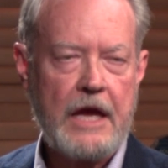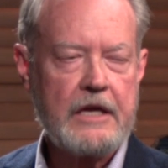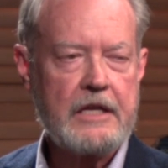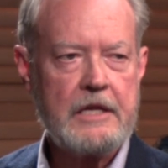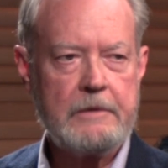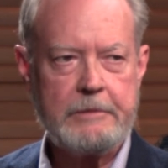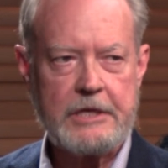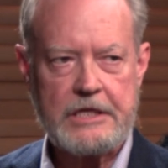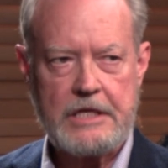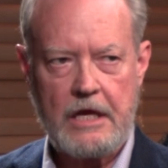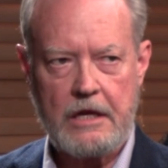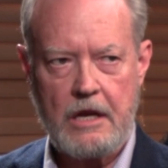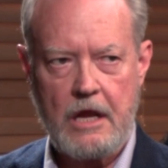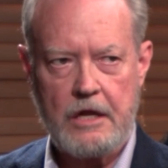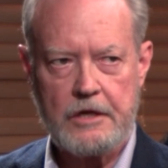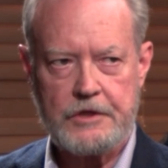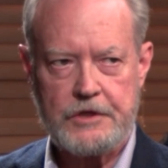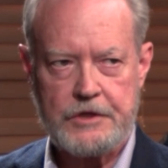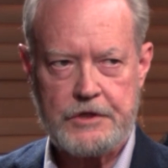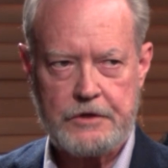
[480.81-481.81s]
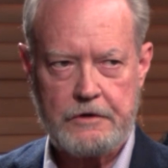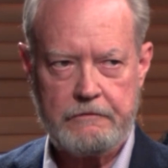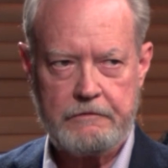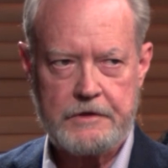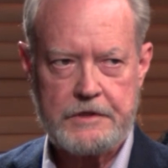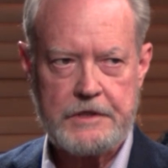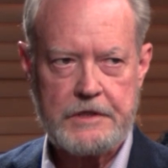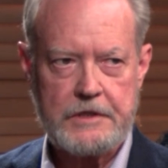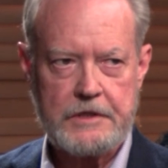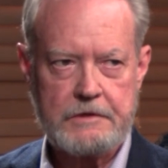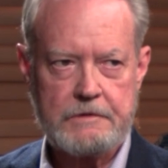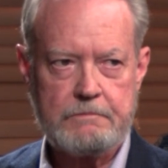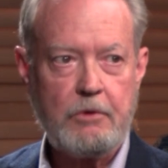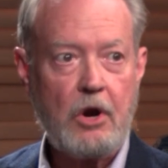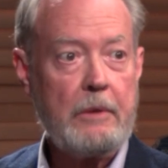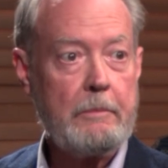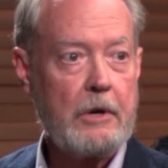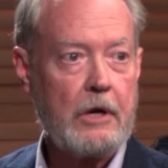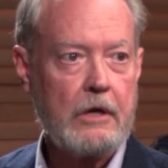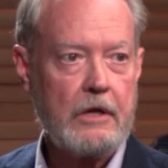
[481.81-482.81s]
academic technology services,
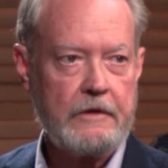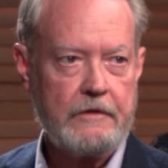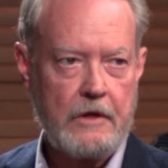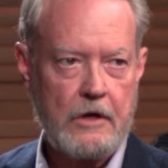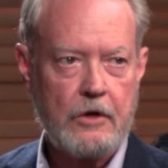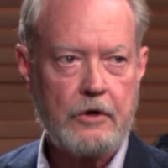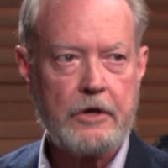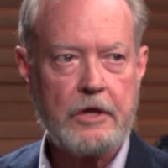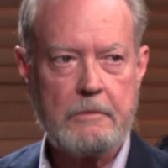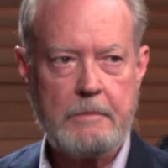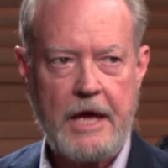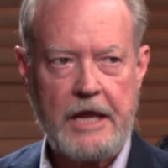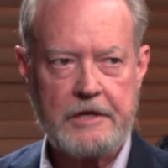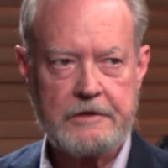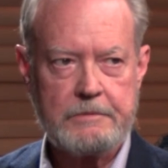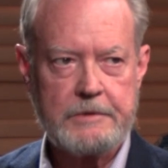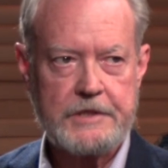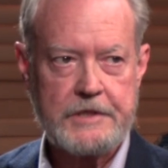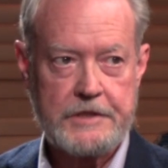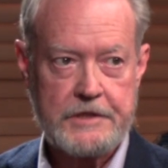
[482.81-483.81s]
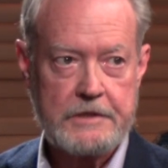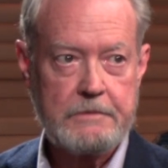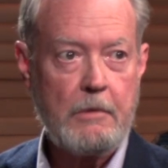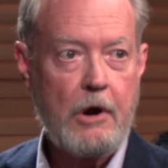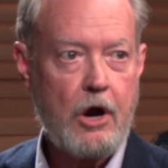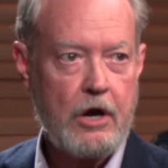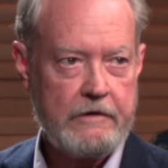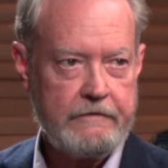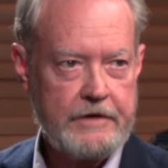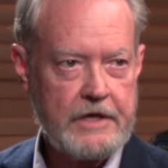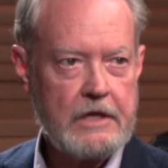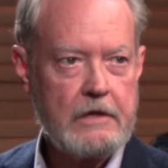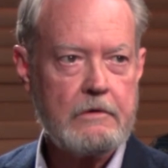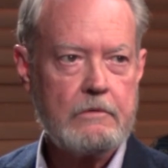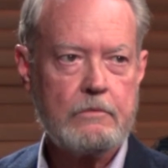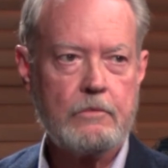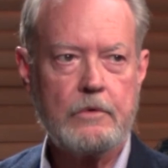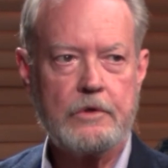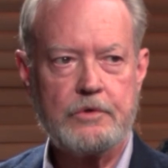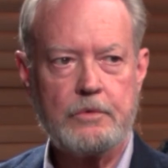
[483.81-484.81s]
primarily the learning management system Harvey,
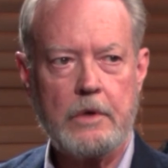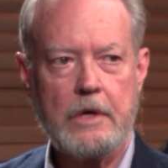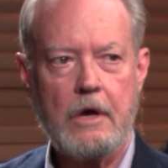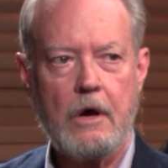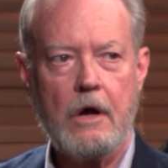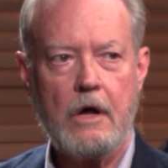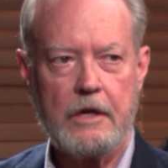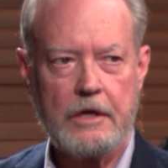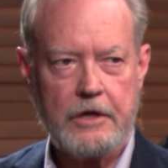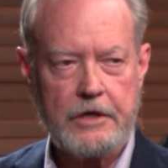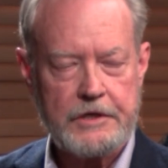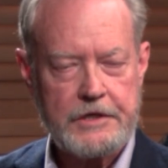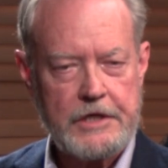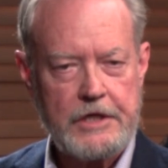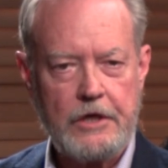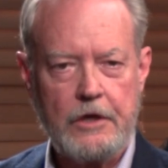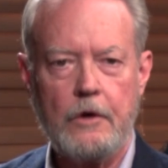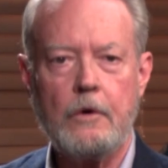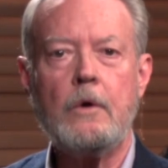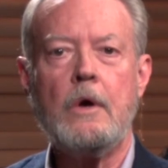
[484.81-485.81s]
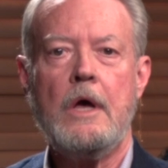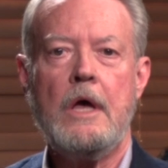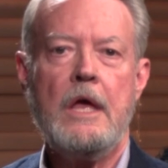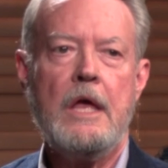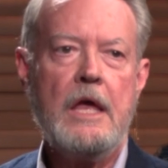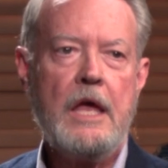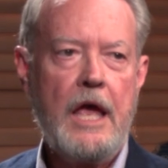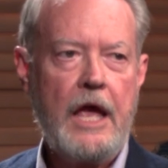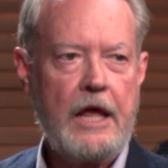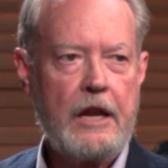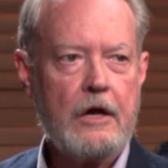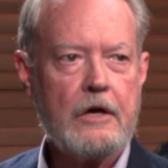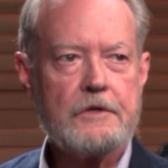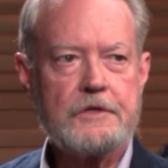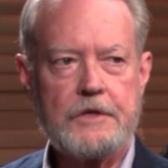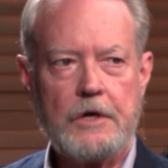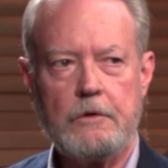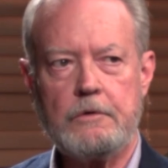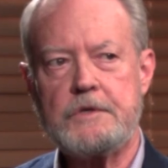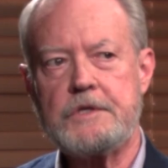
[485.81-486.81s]
which we call here at TU, and
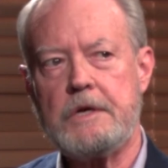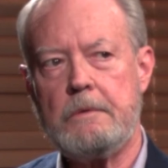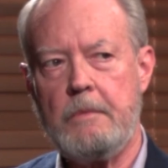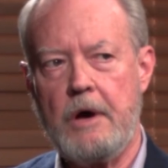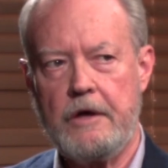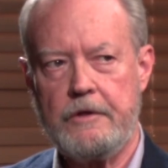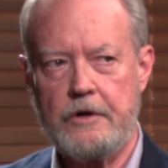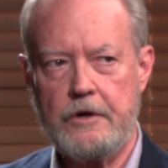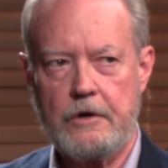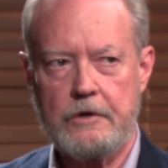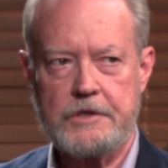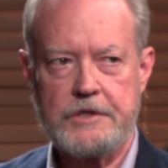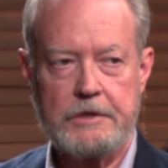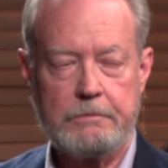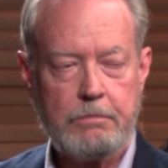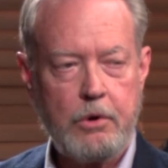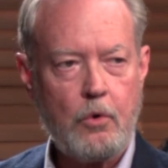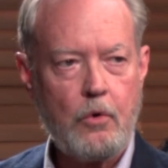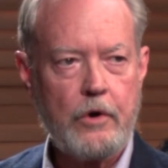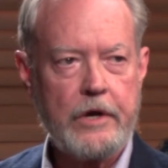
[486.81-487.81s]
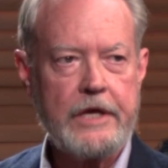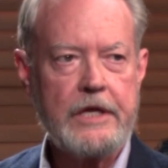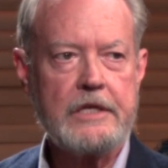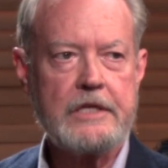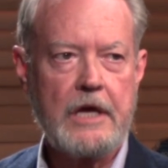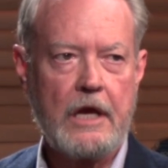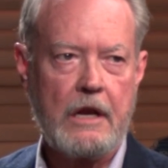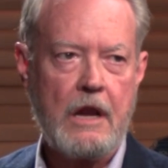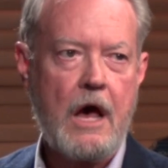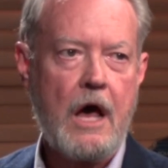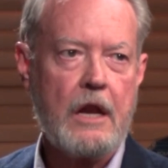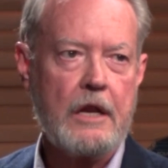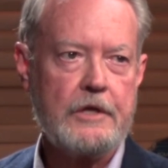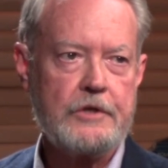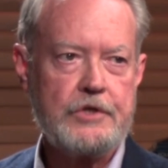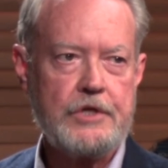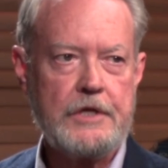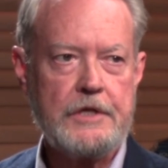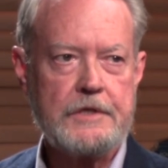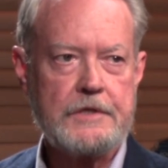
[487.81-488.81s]
also some other supporting
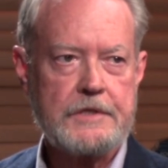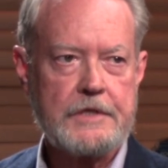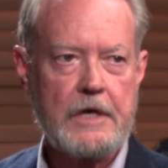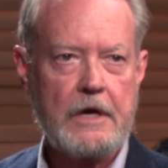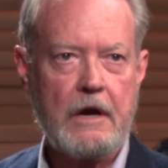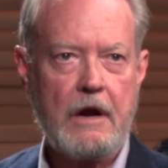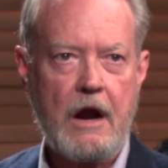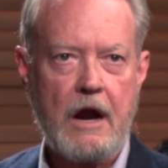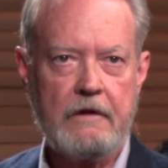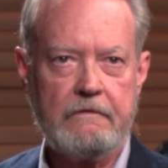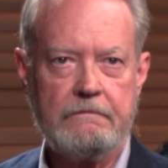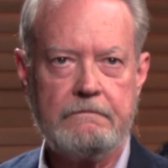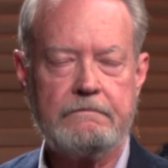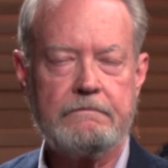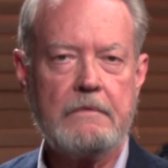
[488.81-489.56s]
technologies, our